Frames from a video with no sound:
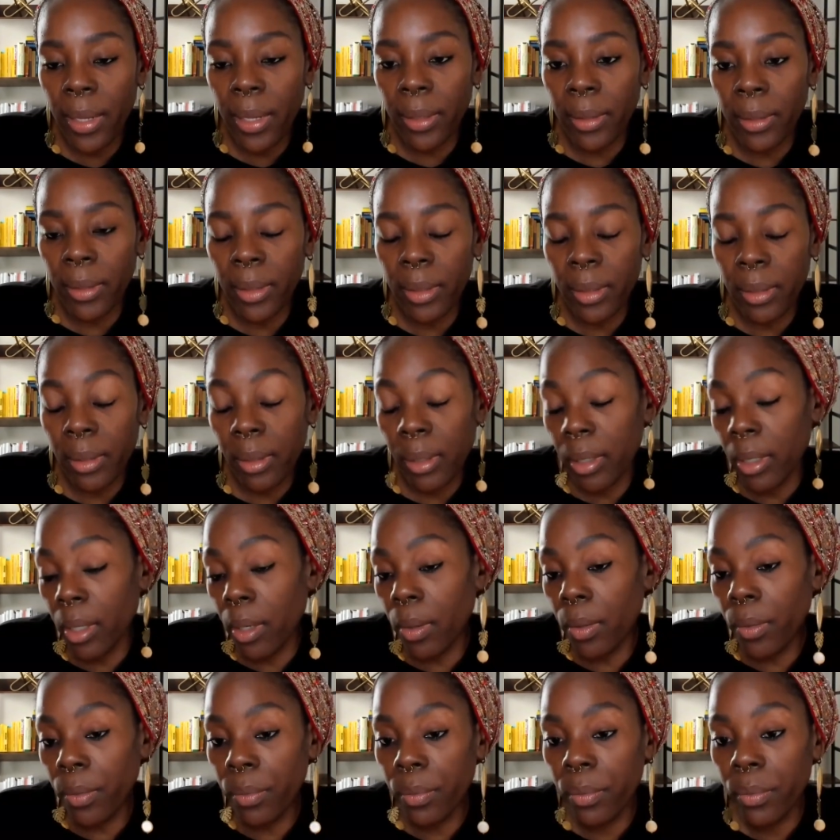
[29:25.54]
And,
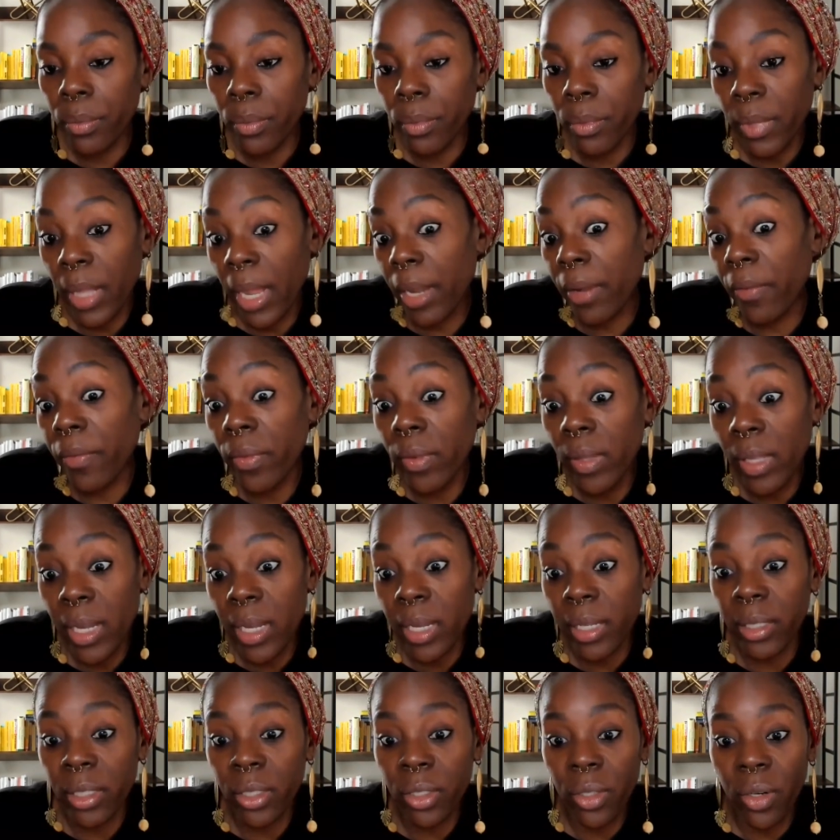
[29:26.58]

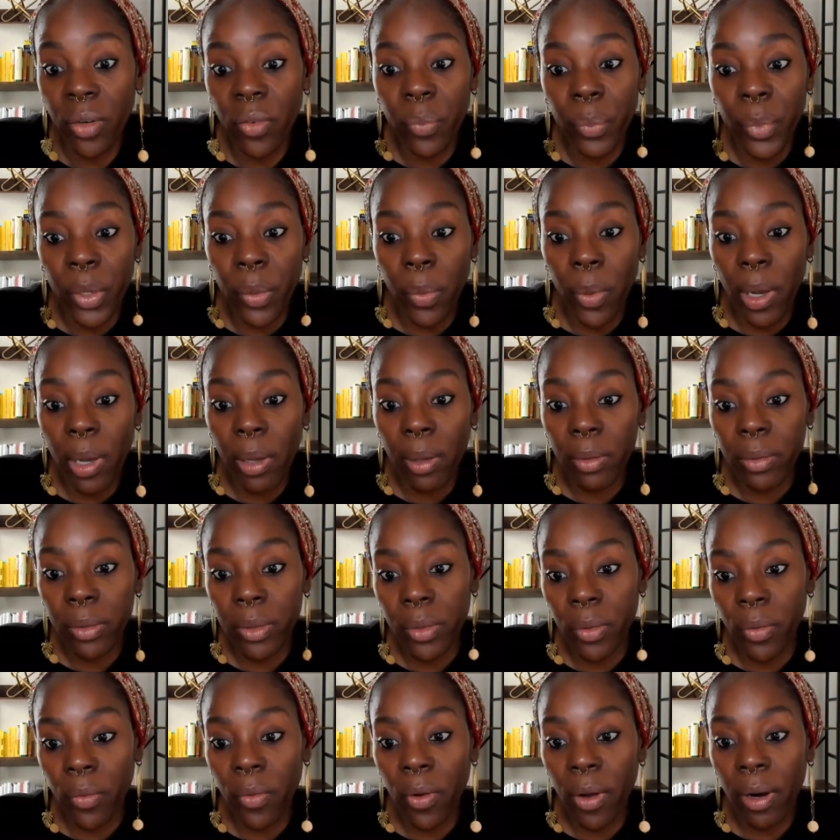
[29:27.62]
thankfully it served me well
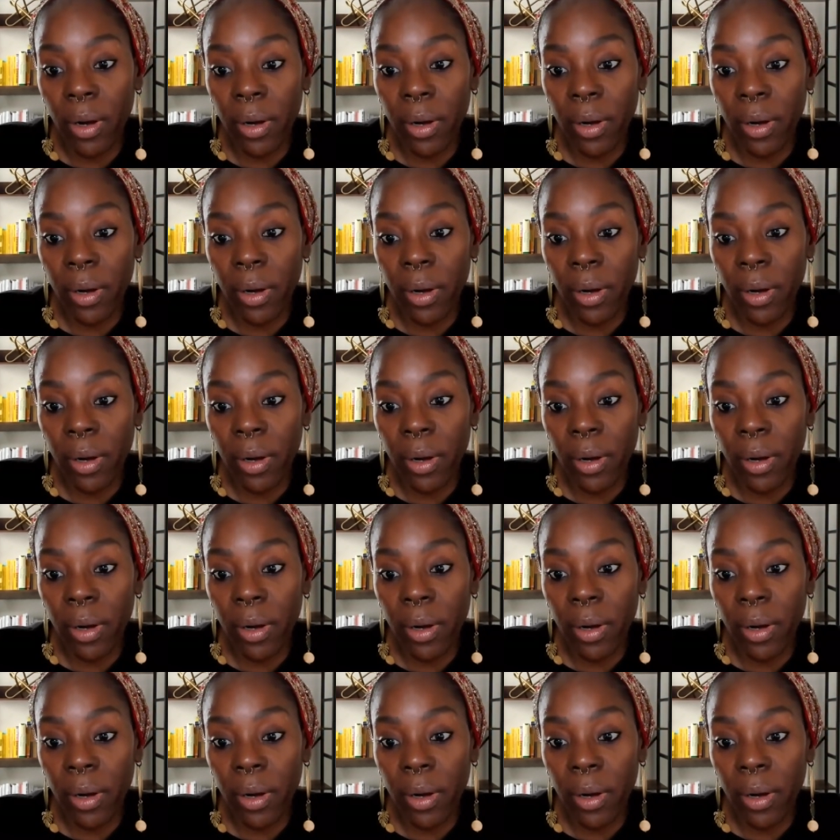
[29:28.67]
so